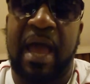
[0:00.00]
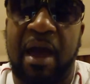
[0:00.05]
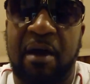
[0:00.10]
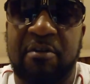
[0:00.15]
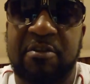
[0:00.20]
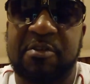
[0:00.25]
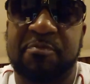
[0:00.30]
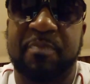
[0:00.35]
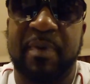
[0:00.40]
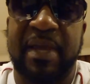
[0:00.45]

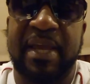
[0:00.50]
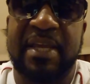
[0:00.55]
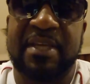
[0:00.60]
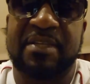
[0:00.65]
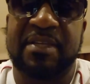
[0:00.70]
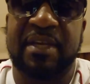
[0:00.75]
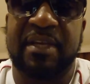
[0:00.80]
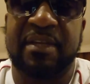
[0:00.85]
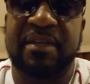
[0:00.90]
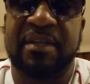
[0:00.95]
outer
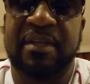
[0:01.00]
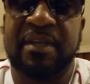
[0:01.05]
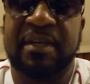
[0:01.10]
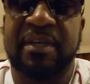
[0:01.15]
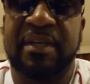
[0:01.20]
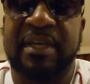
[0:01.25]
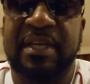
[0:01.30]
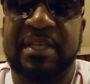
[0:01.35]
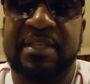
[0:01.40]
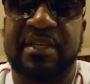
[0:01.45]
space, and
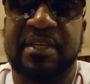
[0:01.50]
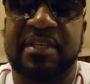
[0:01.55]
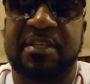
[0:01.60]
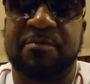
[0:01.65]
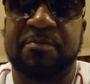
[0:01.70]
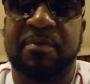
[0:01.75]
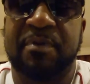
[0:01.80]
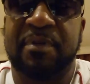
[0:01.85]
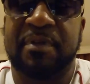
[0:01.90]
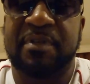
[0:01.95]

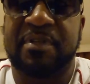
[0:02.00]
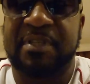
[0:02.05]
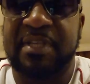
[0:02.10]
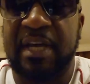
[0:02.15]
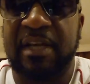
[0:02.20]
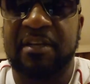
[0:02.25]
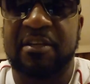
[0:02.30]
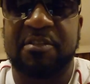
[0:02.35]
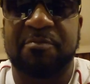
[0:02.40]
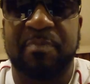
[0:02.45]

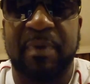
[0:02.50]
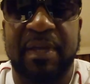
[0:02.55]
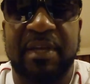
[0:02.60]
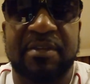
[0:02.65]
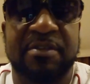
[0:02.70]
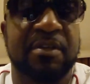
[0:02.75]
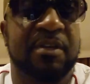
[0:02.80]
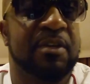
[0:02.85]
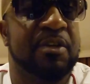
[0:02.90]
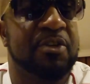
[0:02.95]
interstellar
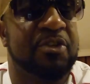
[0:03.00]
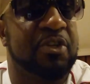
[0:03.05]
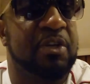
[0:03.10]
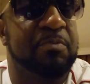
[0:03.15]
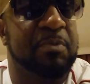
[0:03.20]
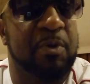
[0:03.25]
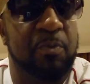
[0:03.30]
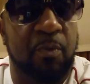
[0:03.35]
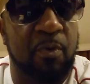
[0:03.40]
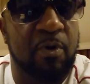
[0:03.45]
space
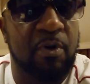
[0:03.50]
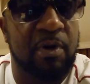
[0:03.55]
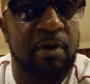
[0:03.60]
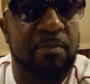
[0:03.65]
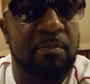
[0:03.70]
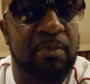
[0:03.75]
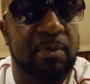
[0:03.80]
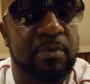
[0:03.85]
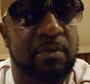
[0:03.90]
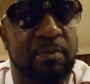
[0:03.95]
should be
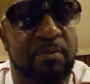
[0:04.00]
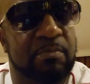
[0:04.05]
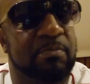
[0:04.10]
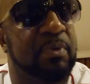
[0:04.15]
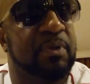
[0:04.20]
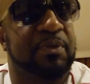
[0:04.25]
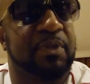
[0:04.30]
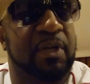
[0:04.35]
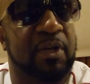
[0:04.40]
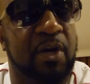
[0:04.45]
warm,
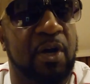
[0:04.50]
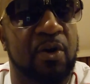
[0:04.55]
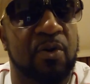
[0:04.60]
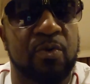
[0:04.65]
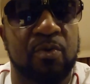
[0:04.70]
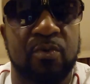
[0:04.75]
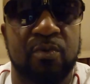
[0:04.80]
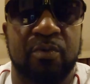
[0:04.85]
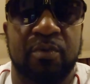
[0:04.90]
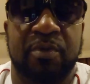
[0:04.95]
but they're
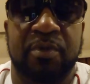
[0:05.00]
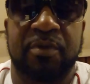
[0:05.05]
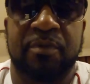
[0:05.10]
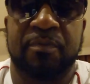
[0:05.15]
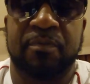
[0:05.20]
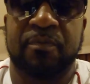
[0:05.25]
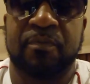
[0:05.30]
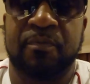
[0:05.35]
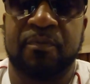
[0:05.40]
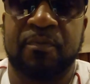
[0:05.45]
cold.
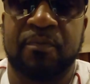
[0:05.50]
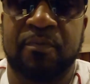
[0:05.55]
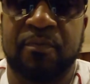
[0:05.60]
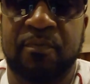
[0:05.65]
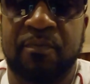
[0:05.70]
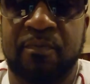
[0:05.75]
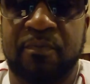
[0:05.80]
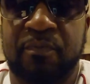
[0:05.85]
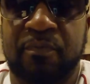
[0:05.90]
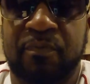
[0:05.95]

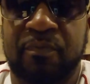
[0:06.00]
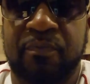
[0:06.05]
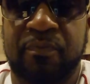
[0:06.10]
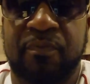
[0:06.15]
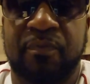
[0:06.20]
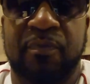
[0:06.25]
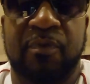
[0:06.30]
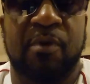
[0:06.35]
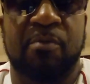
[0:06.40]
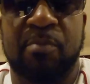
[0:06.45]

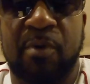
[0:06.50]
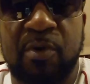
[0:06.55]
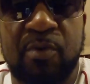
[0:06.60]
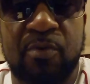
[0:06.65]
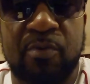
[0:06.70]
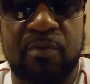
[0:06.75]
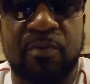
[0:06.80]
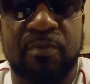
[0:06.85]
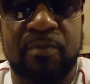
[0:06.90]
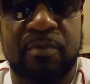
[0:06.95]
The
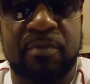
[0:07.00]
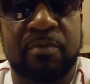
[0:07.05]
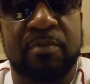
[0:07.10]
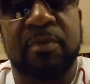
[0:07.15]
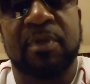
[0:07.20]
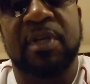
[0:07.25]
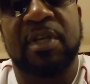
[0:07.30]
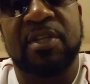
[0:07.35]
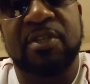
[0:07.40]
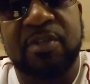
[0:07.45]
moon
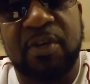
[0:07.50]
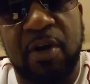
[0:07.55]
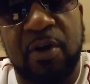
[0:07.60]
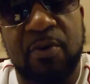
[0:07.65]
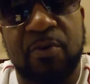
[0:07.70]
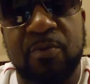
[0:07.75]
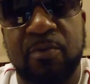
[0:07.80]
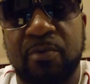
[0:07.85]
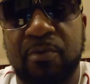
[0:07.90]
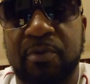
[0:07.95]
is
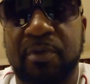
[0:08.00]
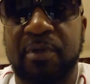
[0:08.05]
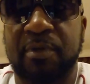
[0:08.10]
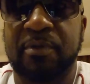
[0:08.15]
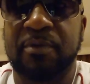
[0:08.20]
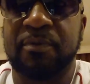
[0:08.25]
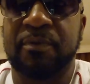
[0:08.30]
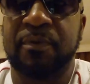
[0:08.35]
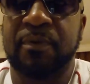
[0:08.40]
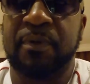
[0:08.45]
cold.
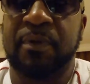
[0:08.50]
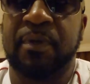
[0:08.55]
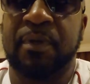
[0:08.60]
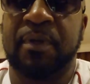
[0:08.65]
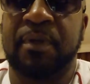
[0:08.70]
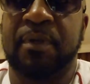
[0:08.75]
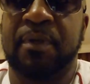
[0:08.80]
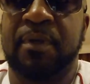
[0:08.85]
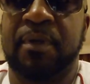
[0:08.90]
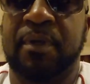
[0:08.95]

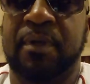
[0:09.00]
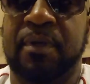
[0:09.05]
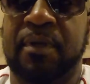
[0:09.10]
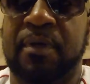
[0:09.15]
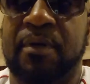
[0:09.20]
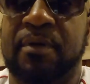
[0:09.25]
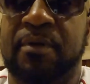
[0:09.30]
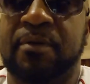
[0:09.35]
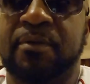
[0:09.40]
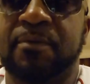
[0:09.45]

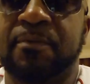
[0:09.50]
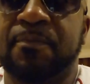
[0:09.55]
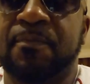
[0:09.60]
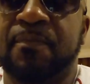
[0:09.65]
You know,